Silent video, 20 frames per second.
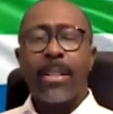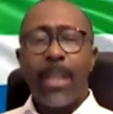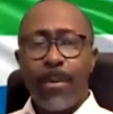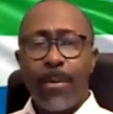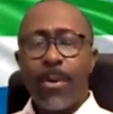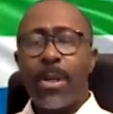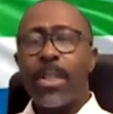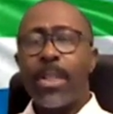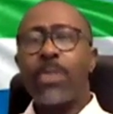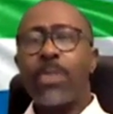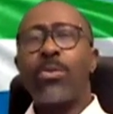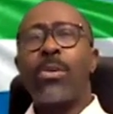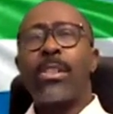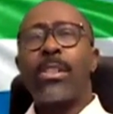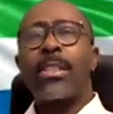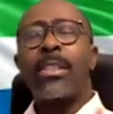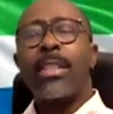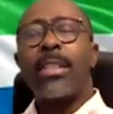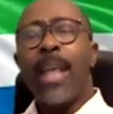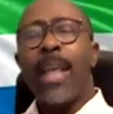The police
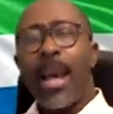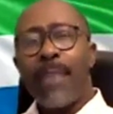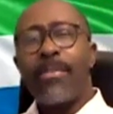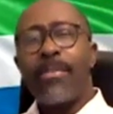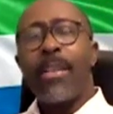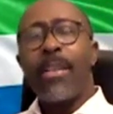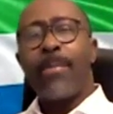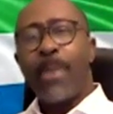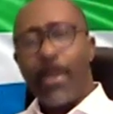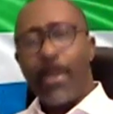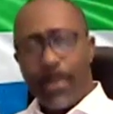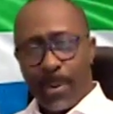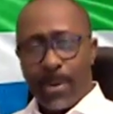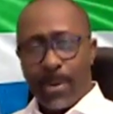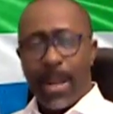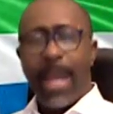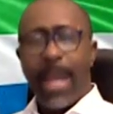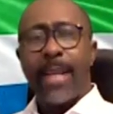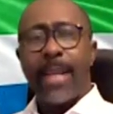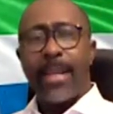will serve the
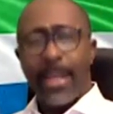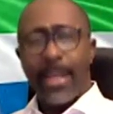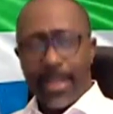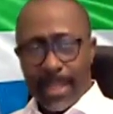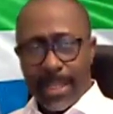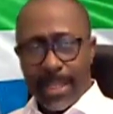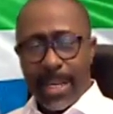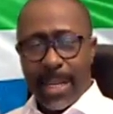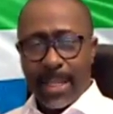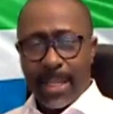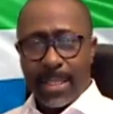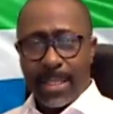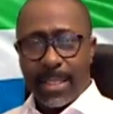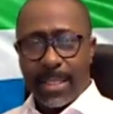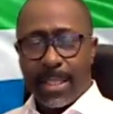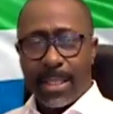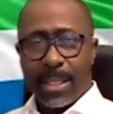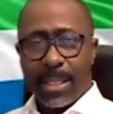people and the state,